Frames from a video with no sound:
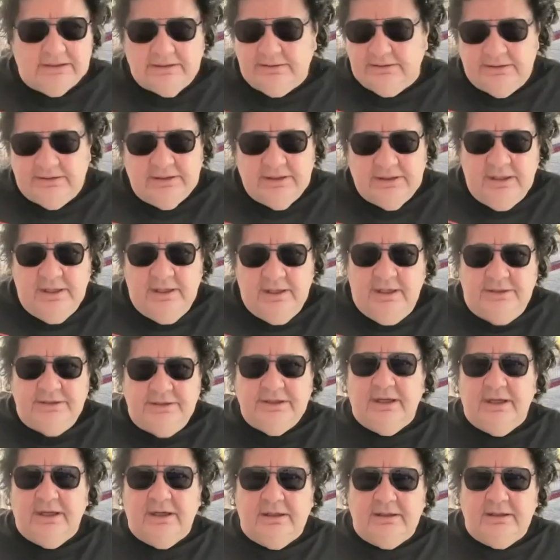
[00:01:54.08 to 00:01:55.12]
That happened a few years
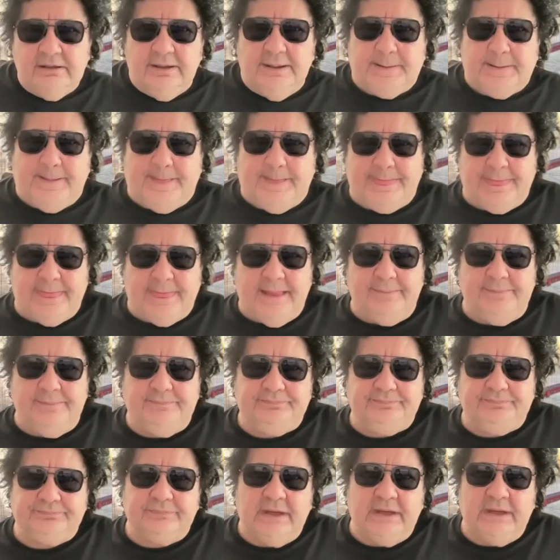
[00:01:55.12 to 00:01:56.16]

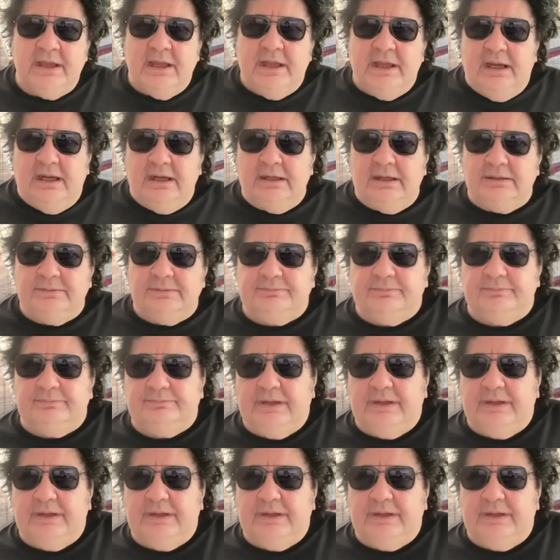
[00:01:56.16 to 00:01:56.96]
later.